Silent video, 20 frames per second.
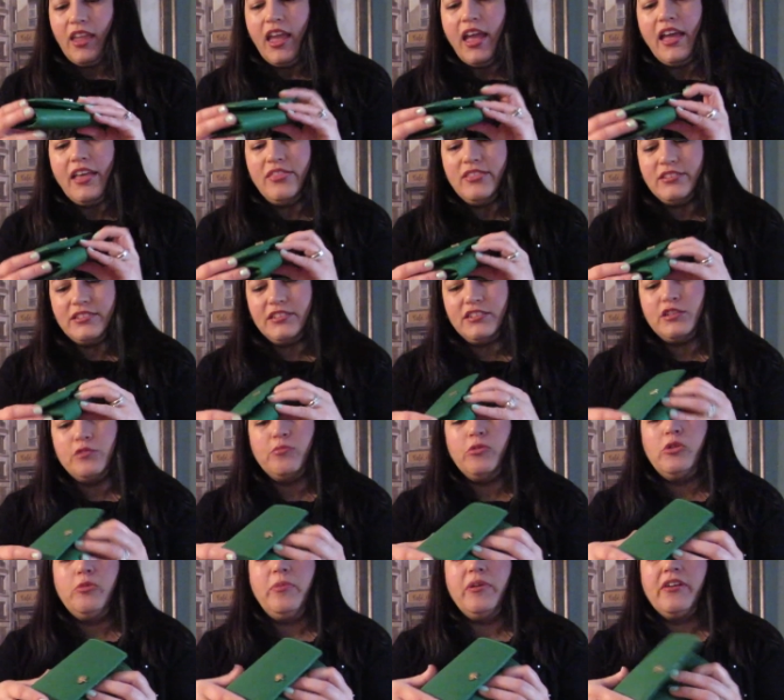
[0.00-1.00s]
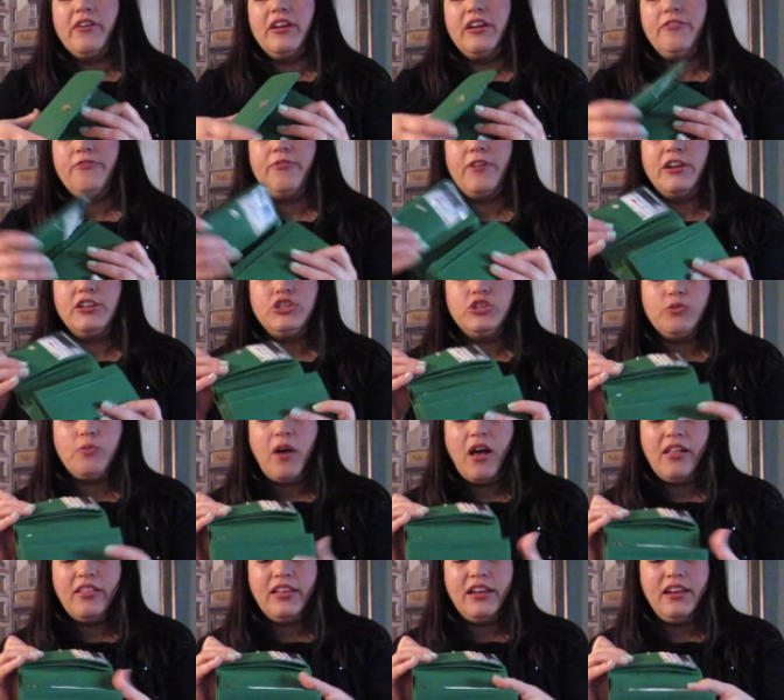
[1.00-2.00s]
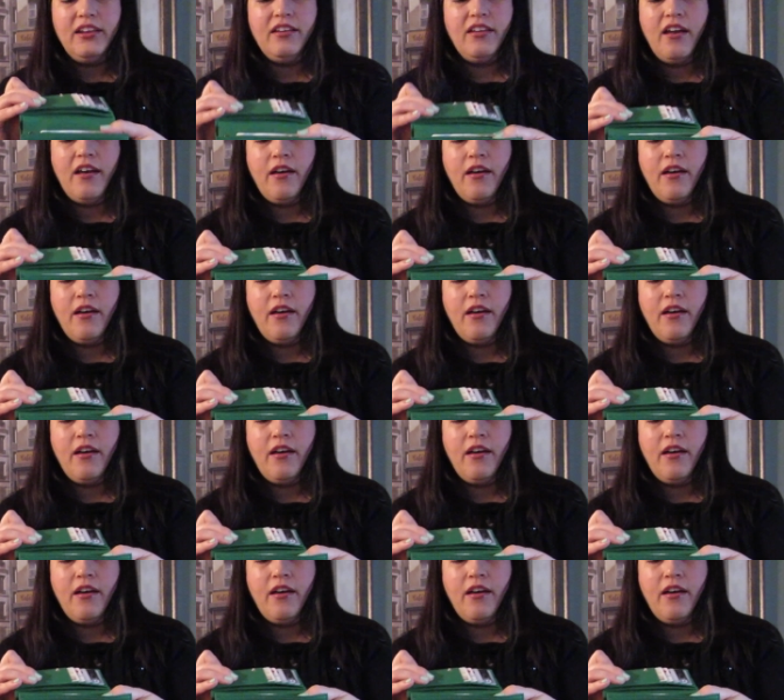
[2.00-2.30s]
And this is a mulberry French wallet.